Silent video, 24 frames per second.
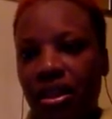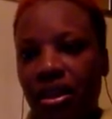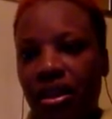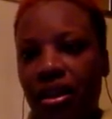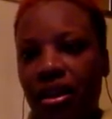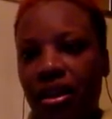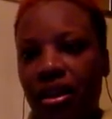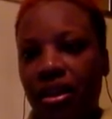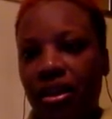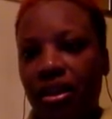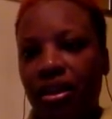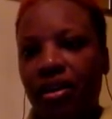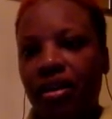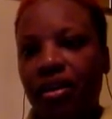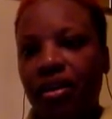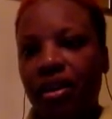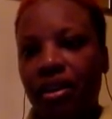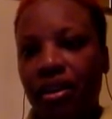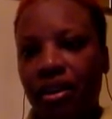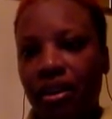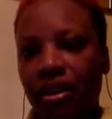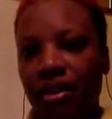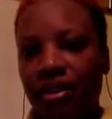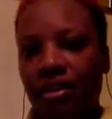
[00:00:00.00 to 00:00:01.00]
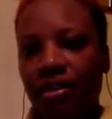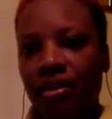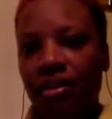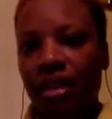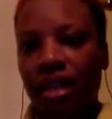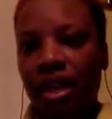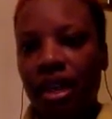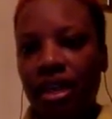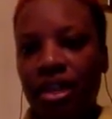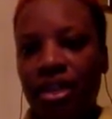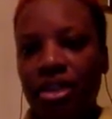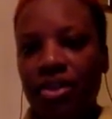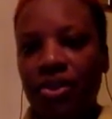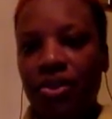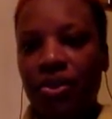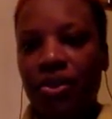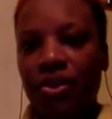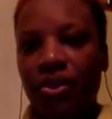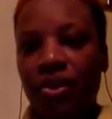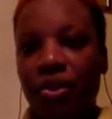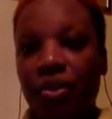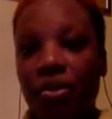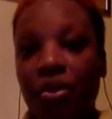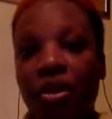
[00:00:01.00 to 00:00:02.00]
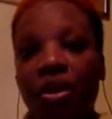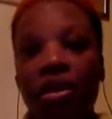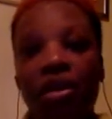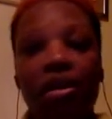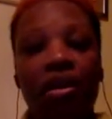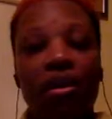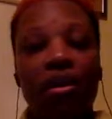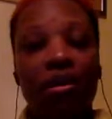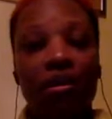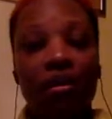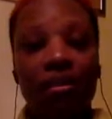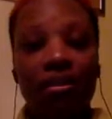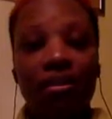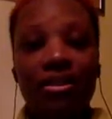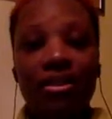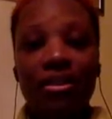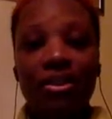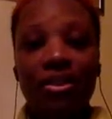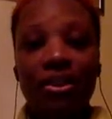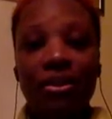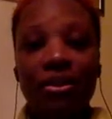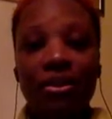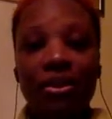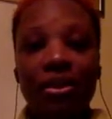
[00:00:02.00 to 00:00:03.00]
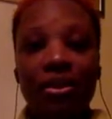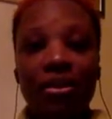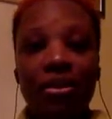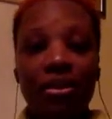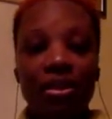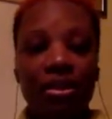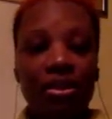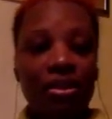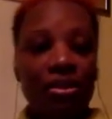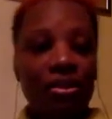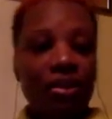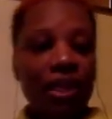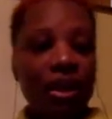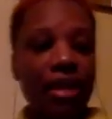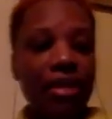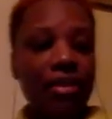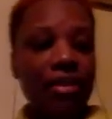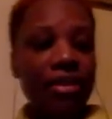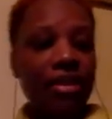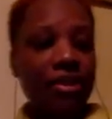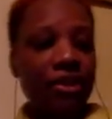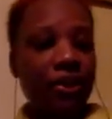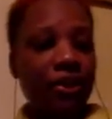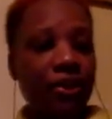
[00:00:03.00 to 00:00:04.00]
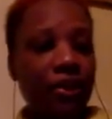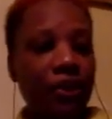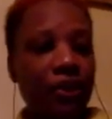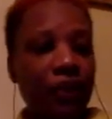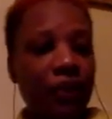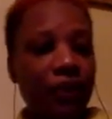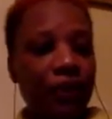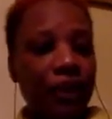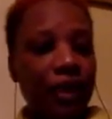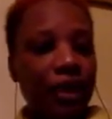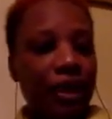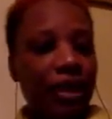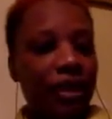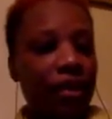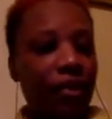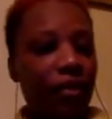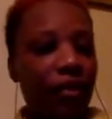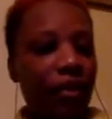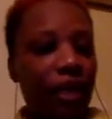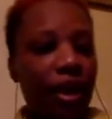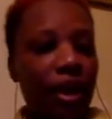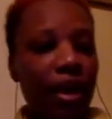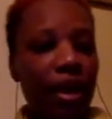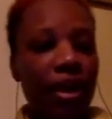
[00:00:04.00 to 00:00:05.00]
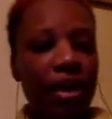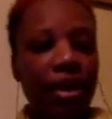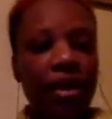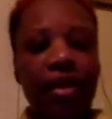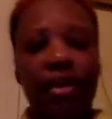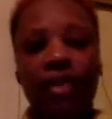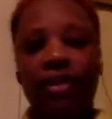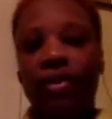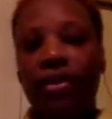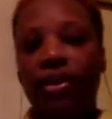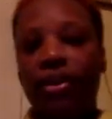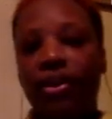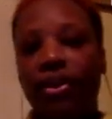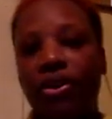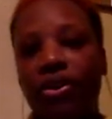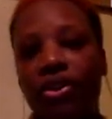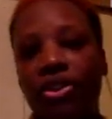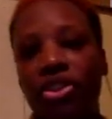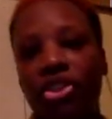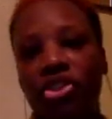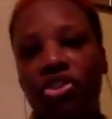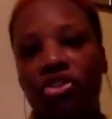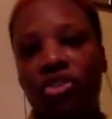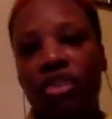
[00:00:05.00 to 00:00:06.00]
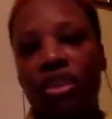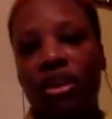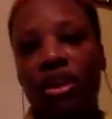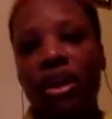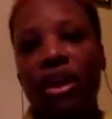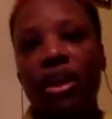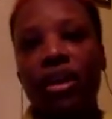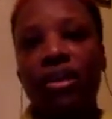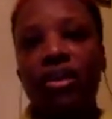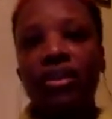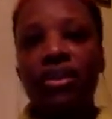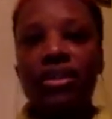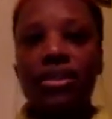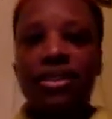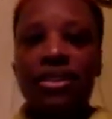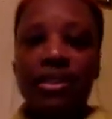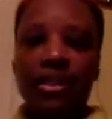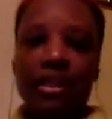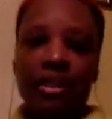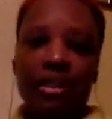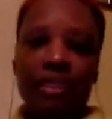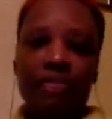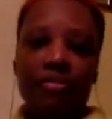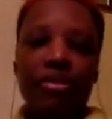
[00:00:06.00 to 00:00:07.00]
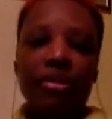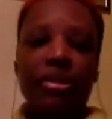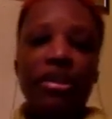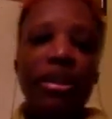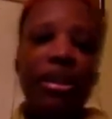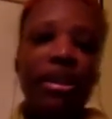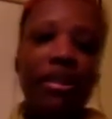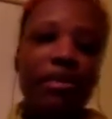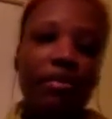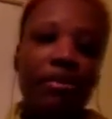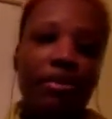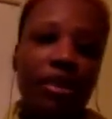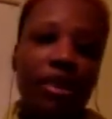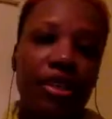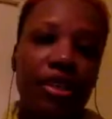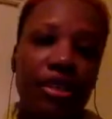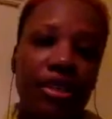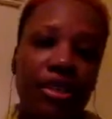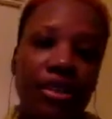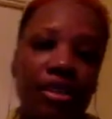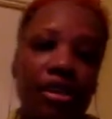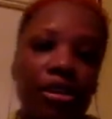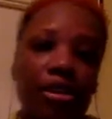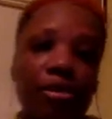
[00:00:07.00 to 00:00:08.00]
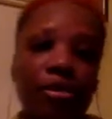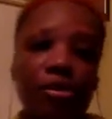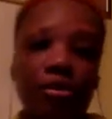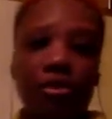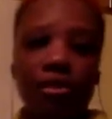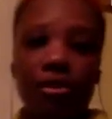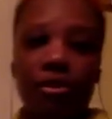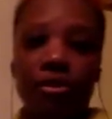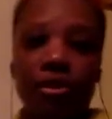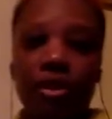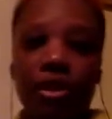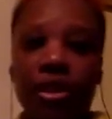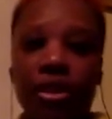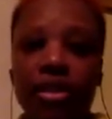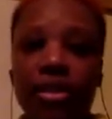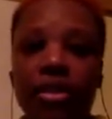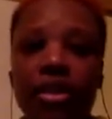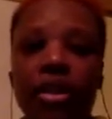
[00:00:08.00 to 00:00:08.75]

are here at home. Awesome, awesome. And so, while the country at this time celebrates and commemorates